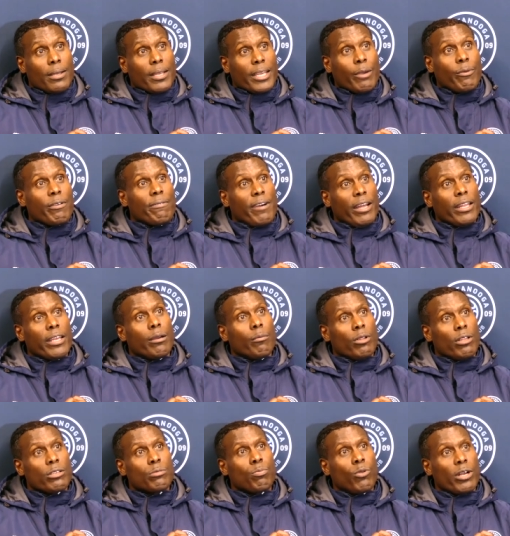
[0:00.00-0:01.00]
can we find an
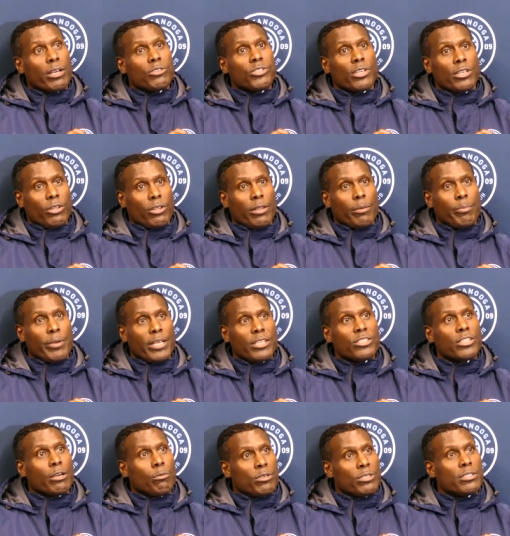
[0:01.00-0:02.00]
MLS player sitting on the bench
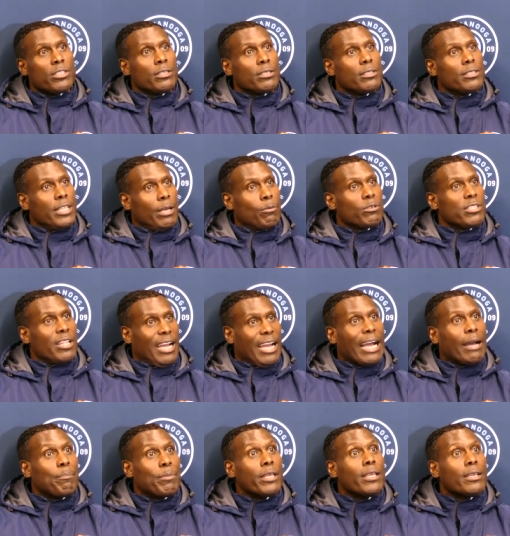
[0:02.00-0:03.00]
that was not
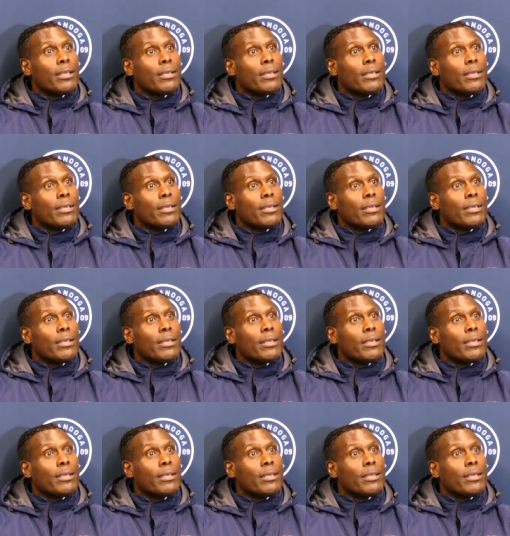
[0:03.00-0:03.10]
happy?